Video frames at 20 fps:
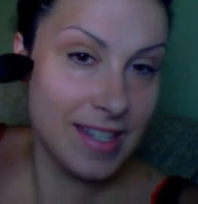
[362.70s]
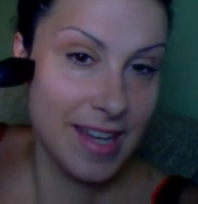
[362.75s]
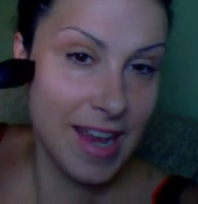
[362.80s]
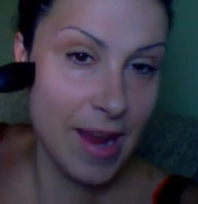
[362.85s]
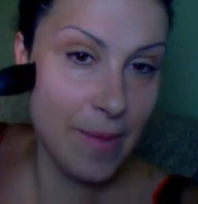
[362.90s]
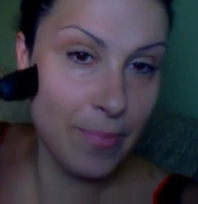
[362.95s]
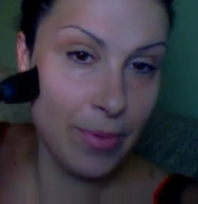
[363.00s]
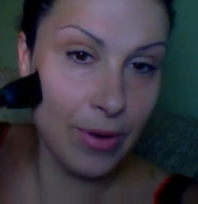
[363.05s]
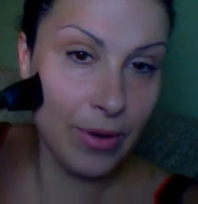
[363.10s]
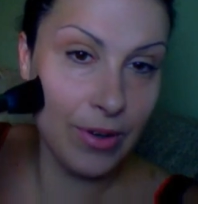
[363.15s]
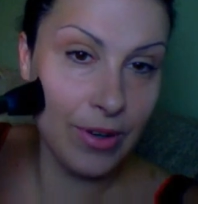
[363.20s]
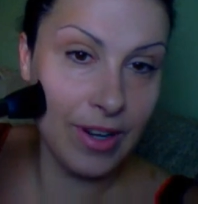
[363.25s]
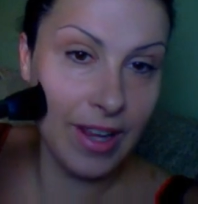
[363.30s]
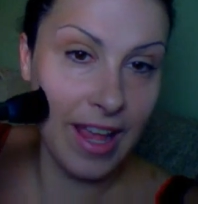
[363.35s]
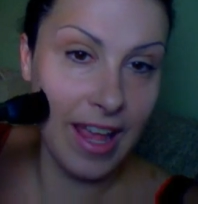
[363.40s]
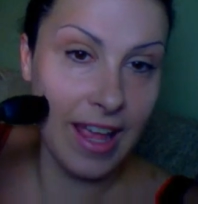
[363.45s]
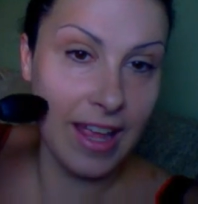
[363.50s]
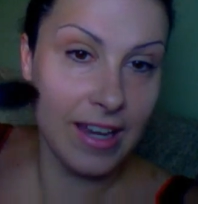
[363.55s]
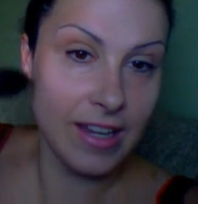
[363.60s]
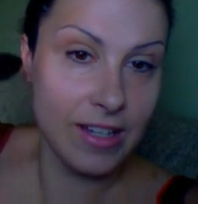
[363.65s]
tapered
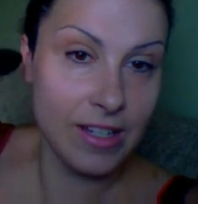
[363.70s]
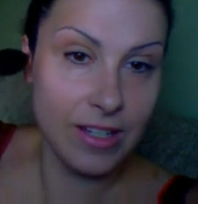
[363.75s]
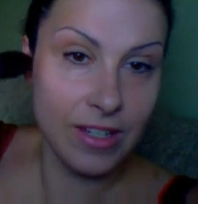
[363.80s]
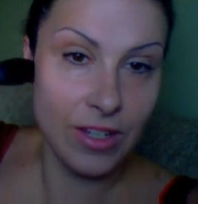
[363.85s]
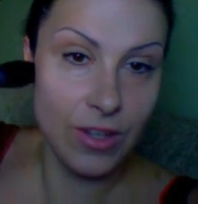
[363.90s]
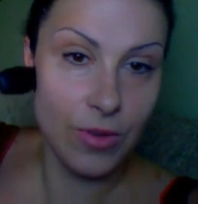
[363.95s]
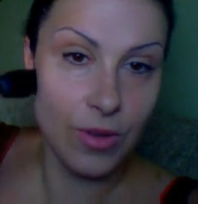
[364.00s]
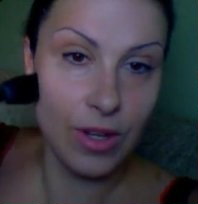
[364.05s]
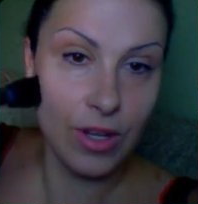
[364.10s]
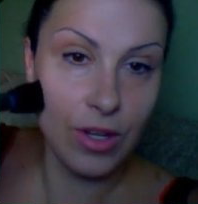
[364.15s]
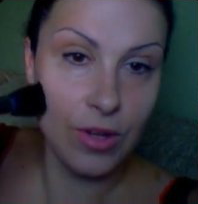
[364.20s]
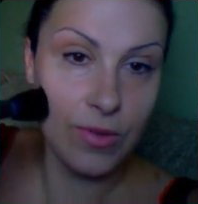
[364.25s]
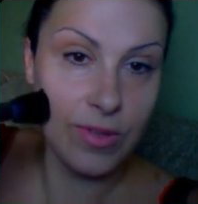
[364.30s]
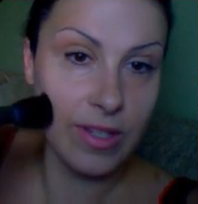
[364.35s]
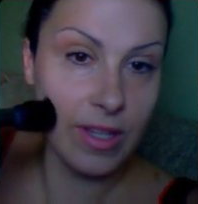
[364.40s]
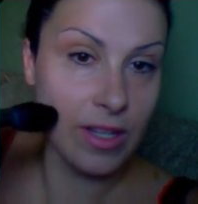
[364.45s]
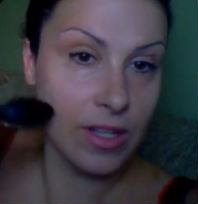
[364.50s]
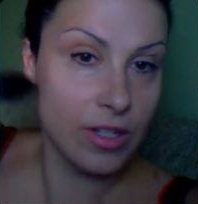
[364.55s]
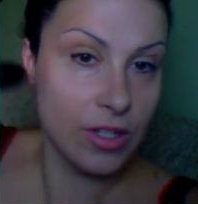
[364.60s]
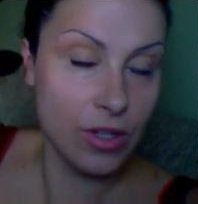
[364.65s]
end, you can use
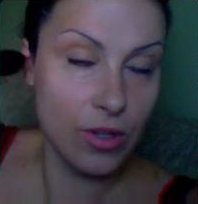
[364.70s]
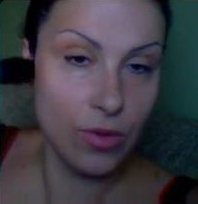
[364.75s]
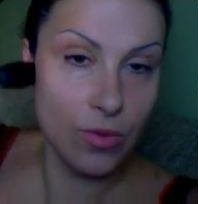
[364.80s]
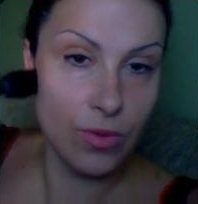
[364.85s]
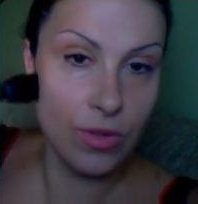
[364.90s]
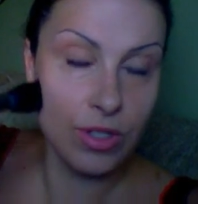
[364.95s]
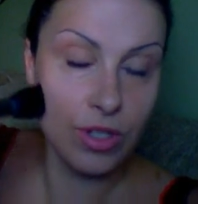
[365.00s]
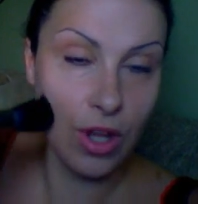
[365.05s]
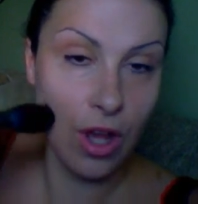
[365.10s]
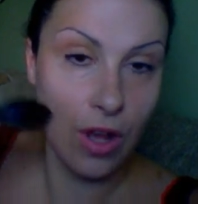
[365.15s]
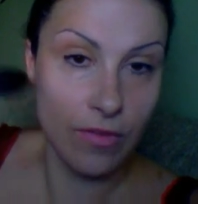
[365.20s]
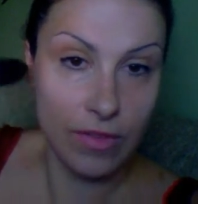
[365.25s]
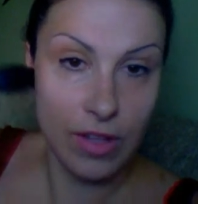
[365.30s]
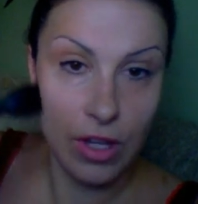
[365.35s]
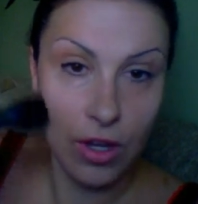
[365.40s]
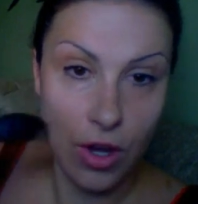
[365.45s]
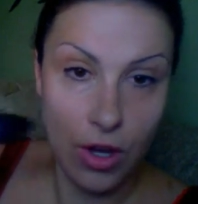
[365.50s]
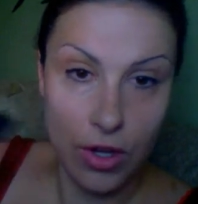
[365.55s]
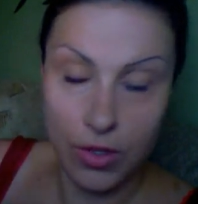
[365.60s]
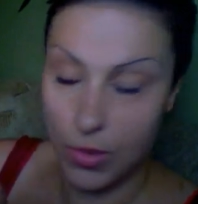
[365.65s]
it to softly
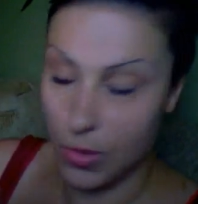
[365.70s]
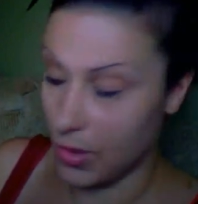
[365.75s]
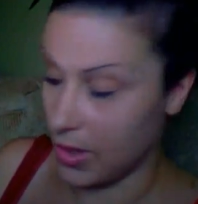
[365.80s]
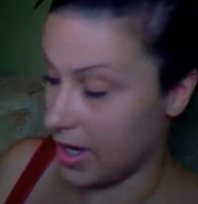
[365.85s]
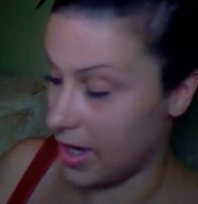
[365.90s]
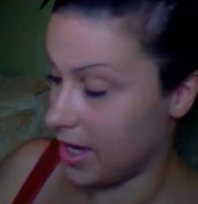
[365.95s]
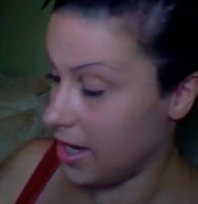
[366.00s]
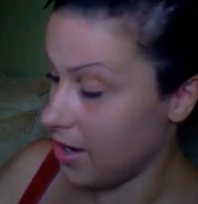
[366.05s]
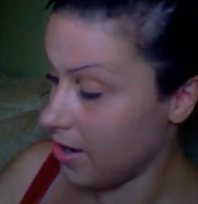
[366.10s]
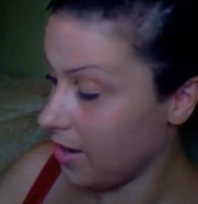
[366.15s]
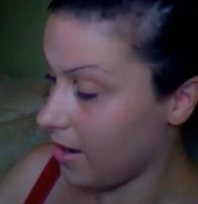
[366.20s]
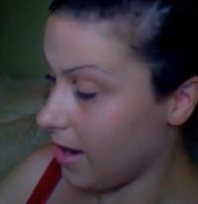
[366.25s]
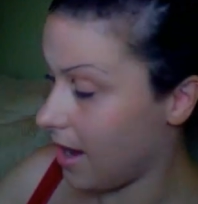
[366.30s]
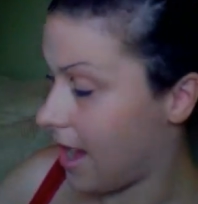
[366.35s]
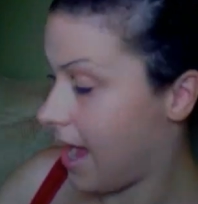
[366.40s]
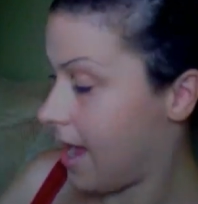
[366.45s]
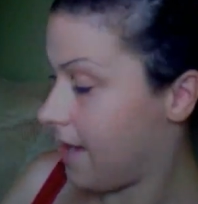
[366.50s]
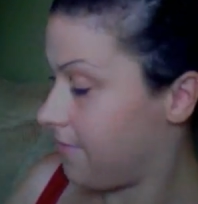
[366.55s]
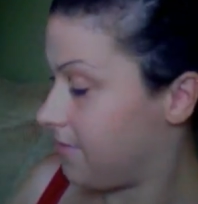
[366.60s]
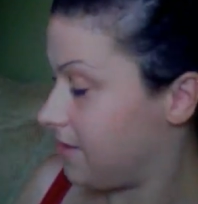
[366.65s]
contour in here. I
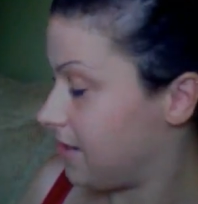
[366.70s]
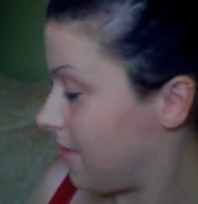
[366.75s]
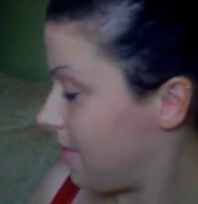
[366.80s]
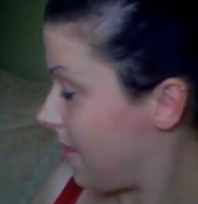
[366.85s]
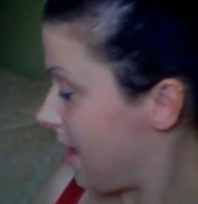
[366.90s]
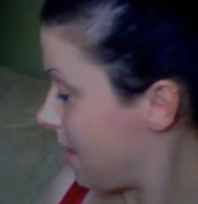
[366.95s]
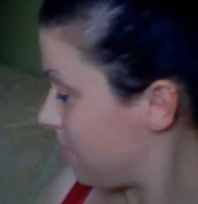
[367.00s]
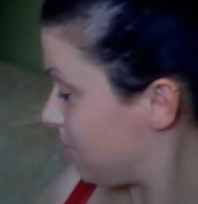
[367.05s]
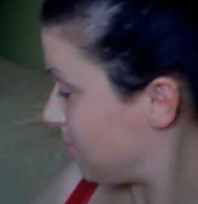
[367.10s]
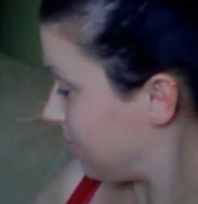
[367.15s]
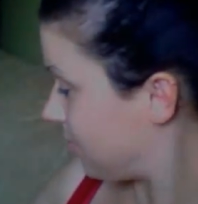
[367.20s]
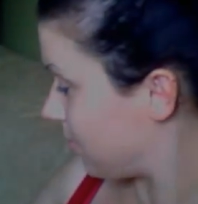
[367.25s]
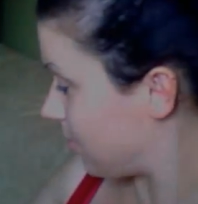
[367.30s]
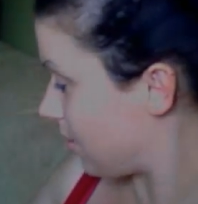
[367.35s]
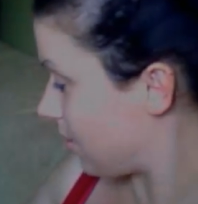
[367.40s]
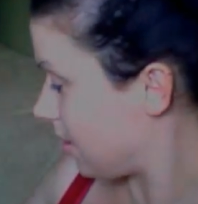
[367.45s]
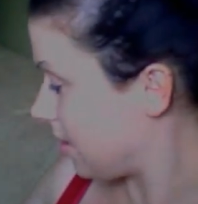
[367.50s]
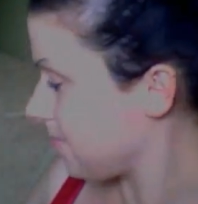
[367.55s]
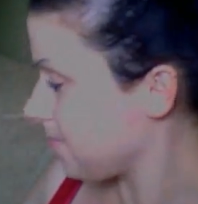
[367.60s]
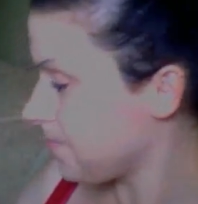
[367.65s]
have done that
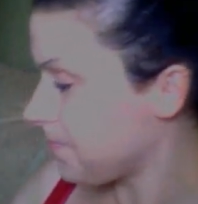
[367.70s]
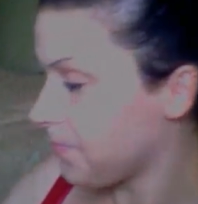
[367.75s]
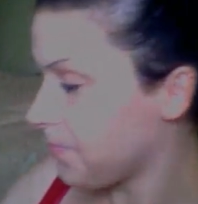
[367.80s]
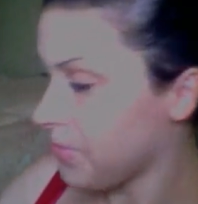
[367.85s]
before.